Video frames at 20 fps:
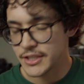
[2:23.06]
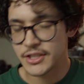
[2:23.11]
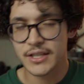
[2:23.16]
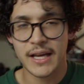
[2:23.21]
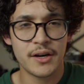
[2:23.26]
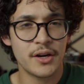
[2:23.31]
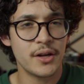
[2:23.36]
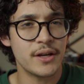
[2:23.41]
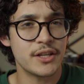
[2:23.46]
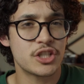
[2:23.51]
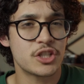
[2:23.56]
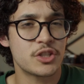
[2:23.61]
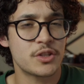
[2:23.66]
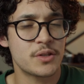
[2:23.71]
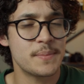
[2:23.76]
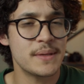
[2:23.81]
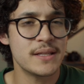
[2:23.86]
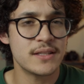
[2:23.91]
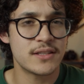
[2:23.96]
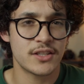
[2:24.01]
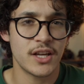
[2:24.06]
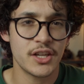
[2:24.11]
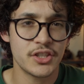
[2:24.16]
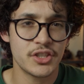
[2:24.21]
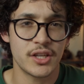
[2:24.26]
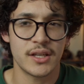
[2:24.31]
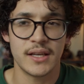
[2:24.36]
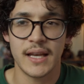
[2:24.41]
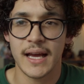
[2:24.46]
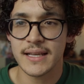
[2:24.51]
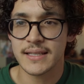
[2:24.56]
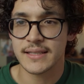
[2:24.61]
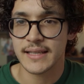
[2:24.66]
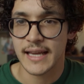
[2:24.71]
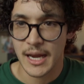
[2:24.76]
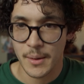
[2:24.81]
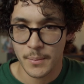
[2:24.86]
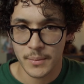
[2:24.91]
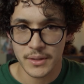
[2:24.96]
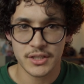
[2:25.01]
don't know, it's just been such a nice
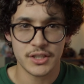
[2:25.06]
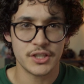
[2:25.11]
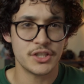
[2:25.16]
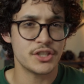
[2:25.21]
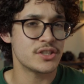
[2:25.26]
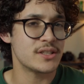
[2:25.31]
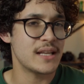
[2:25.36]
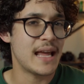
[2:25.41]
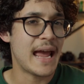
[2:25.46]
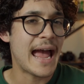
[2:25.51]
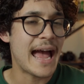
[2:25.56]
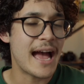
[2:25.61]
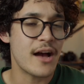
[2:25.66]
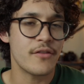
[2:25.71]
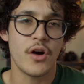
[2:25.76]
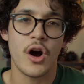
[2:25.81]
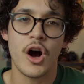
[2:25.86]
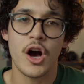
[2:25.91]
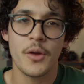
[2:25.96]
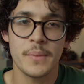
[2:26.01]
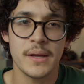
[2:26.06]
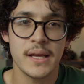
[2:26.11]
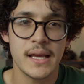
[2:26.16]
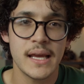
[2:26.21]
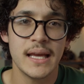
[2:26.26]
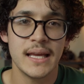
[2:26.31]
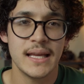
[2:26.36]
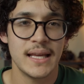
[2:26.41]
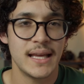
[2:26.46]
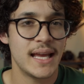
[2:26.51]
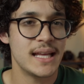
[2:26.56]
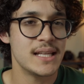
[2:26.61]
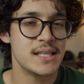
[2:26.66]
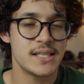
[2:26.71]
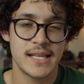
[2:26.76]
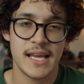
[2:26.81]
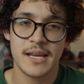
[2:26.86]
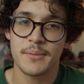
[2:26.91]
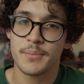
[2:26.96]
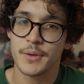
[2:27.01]
camera to just have on me and
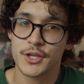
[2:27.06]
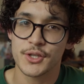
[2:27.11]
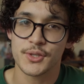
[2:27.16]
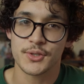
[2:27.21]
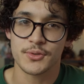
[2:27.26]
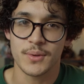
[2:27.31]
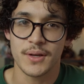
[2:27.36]
to take pictures